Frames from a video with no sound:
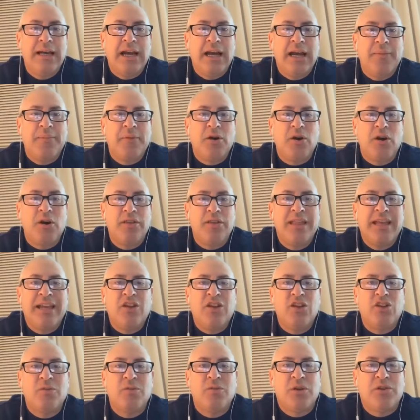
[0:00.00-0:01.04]
Uh, thank
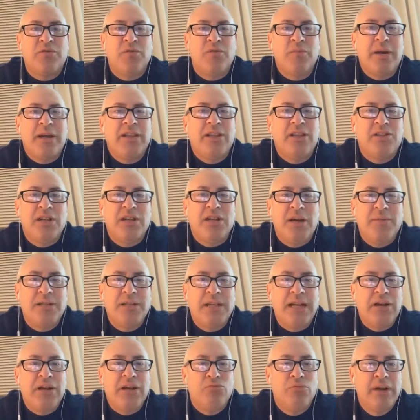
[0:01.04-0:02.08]
you so much for making the time
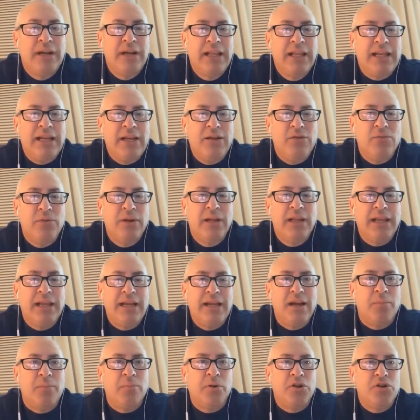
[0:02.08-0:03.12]
today. Really,
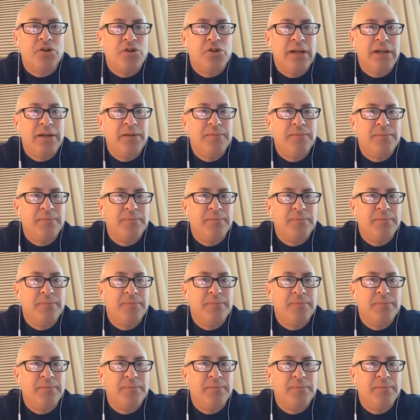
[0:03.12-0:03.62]
really appreciate it.